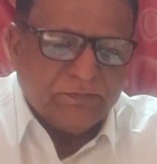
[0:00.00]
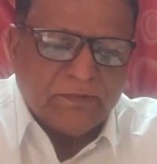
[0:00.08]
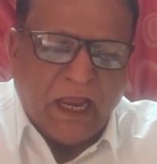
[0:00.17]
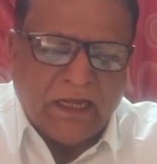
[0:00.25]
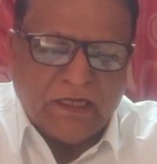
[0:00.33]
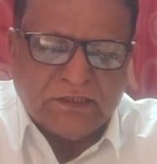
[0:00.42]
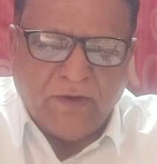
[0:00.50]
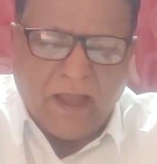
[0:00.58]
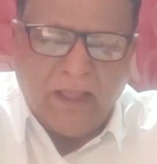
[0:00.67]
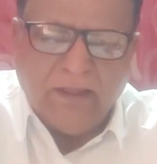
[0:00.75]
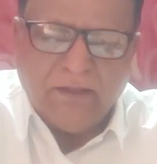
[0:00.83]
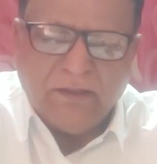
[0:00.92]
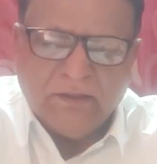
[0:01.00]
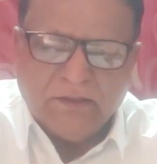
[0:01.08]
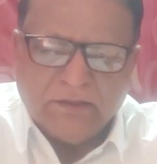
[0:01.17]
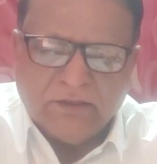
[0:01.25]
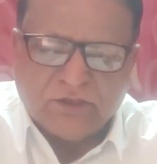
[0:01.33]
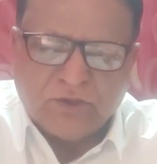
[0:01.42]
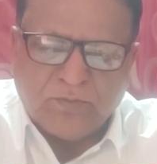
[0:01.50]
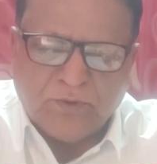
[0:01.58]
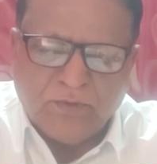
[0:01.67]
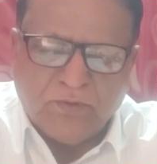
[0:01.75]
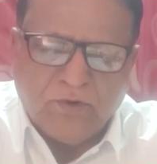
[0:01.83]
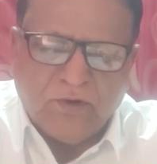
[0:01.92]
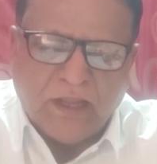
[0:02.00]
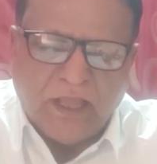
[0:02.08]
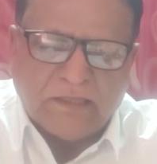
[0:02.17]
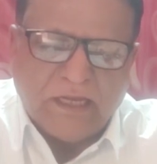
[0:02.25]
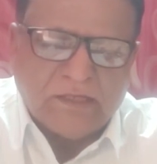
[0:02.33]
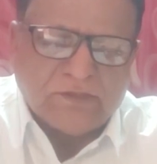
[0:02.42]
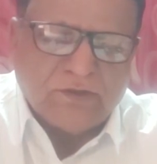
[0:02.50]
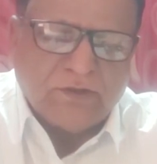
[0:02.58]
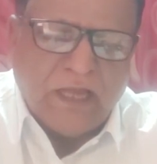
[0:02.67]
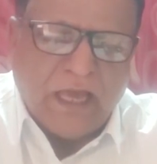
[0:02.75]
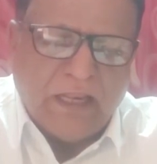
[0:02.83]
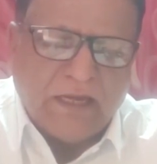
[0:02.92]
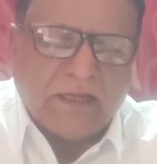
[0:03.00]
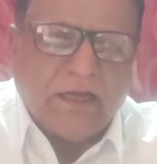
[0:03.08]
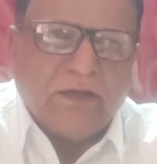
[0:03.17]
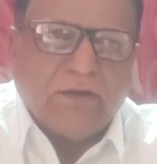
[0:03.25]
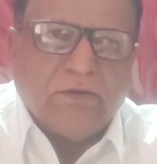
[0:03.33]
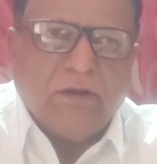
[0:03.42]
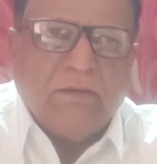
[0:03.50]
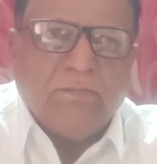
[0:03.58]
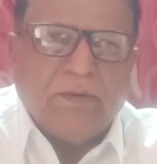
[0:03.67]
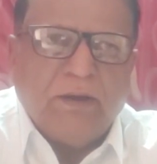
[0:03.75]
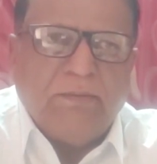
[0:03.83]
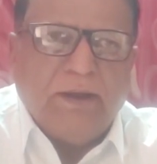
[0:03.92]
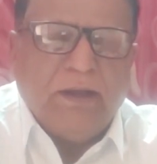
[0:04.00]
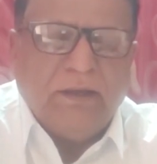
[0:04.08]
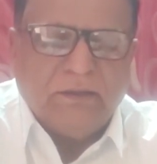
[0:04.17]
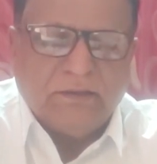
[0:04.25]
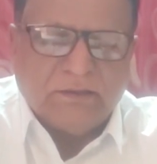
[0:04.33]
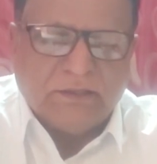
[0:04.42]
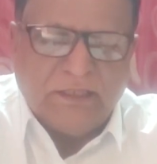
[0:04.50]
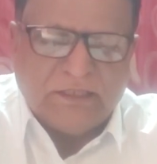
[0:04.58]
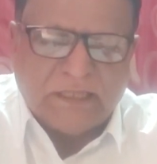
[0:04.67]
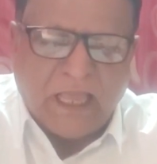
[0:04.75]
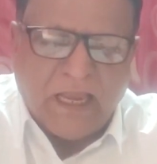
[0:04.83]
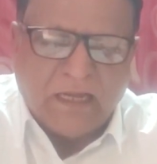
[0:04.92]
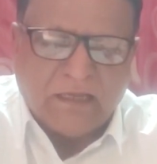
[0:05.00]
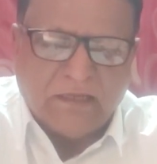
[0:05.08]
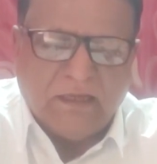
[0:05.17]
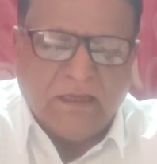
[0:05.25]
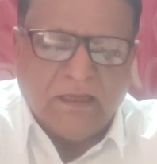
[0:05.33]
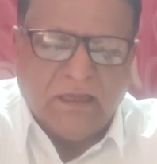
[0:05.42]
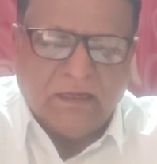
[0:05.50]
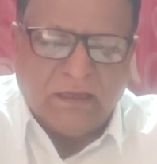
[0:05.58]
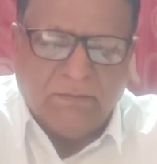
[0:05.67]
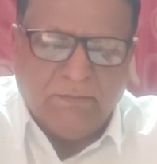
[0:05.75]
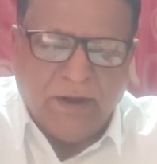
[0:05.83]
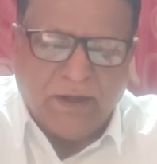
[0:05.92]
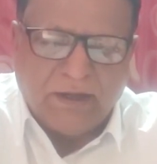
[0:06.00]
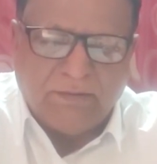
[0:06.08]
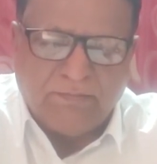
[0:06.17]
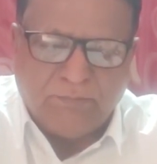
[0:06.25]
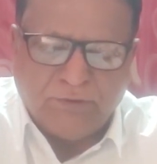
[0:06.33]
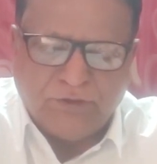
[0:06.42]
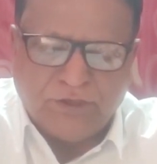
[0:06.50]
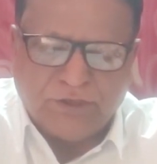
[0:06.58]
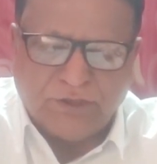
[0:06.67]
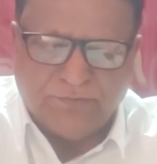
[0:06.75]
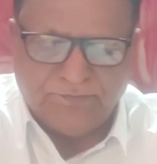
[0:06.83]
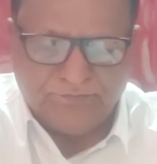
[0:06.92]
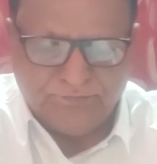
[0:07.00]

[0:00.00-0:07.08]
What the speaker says: That is why the Supreme Court has also directed to implement this act in a better position.